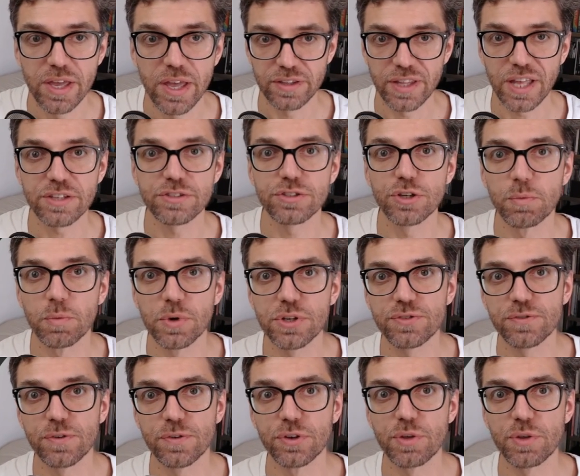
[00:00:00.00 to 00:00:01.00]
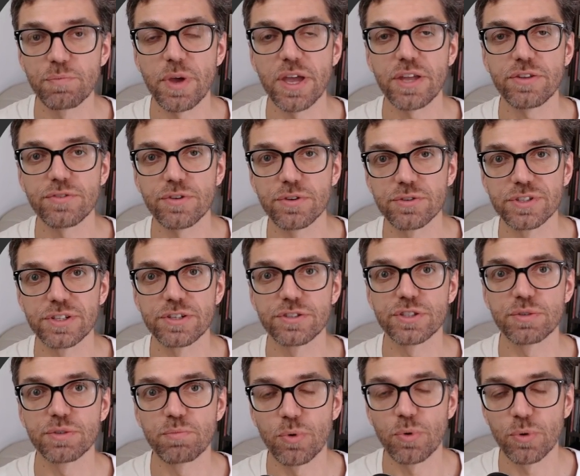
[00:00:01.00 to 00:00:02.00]
Thanks so much for all the Patreons that
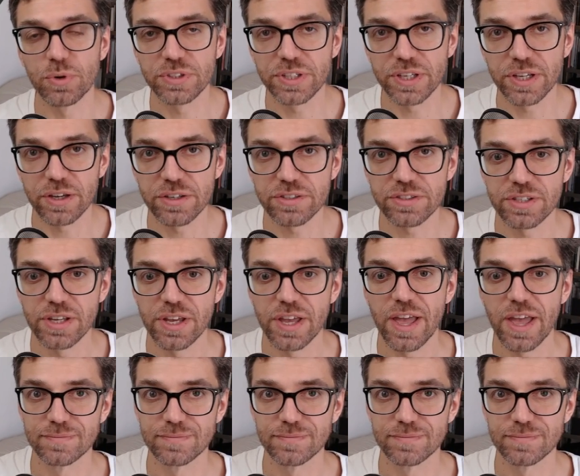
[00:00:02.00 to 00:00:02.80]
are supporting us.